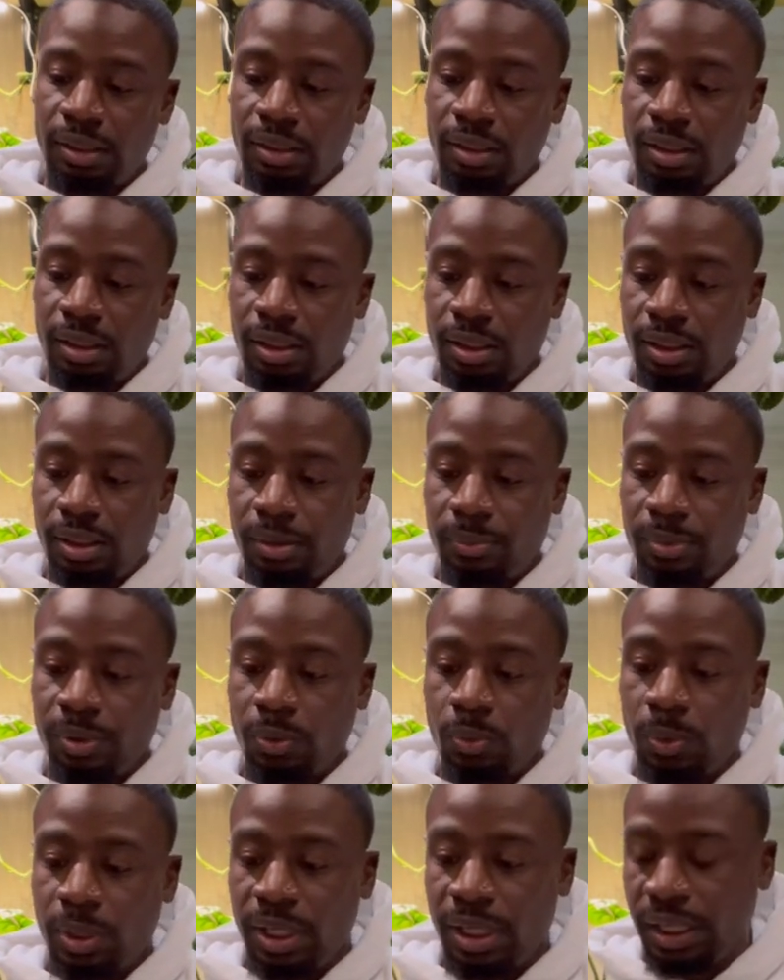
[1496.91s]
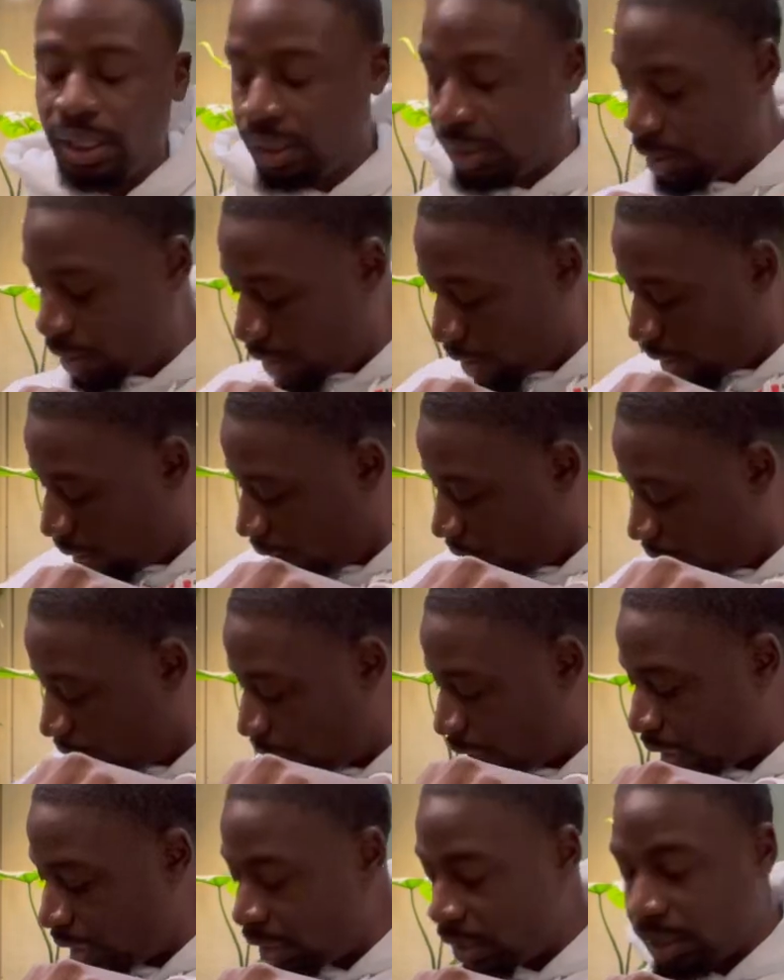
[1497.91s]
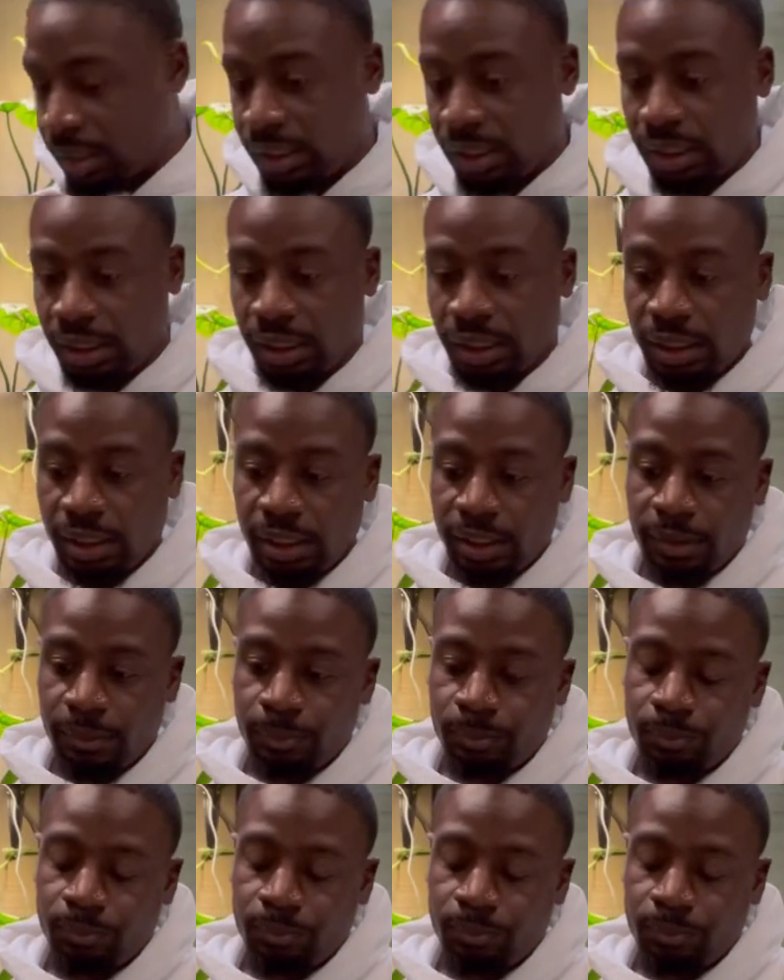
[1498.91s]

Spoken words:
the way that the